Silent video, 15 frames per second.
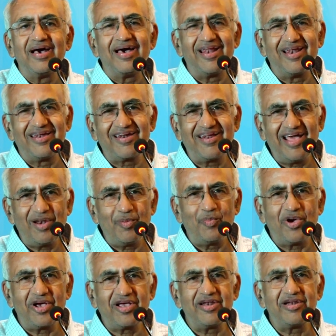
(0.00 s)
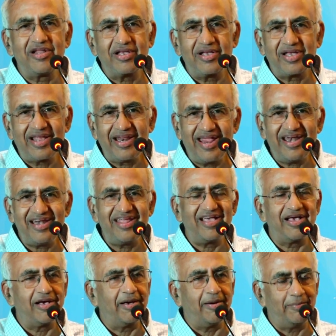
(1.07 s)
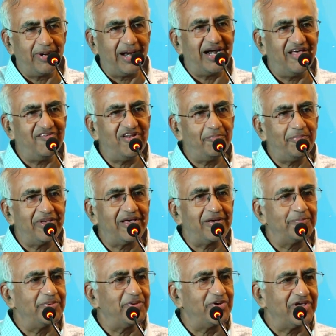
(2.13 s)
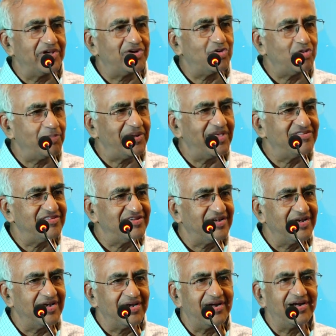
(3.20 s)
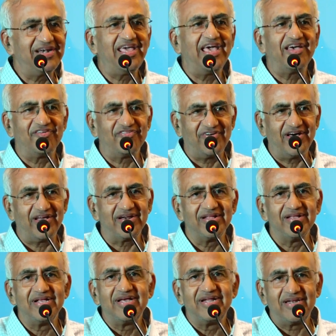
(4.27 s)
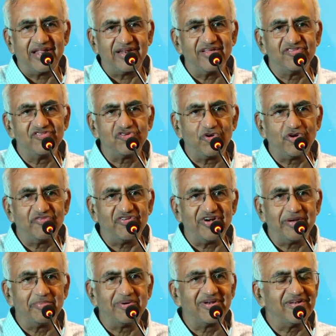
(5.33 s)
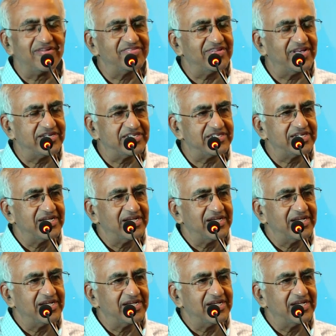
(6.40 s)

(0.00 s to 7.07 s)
real work in creating, developing a computer took place in TIFR, Tata Institute of Fundamental Research.